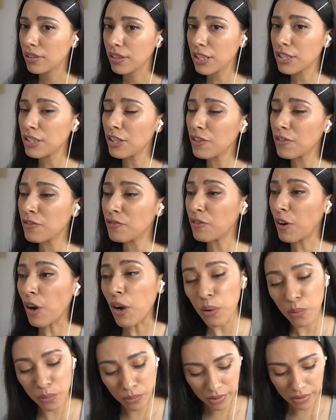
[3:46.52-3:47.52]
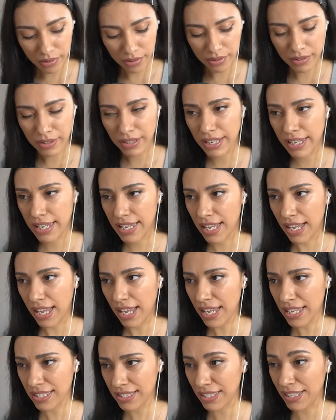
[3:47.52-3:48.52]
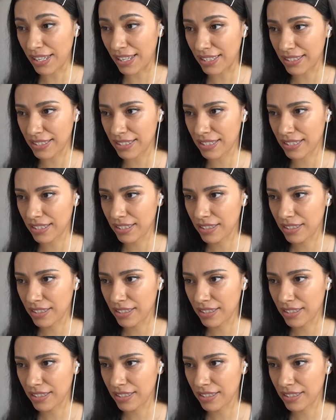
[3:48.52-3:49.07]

That's your phone, isn't it?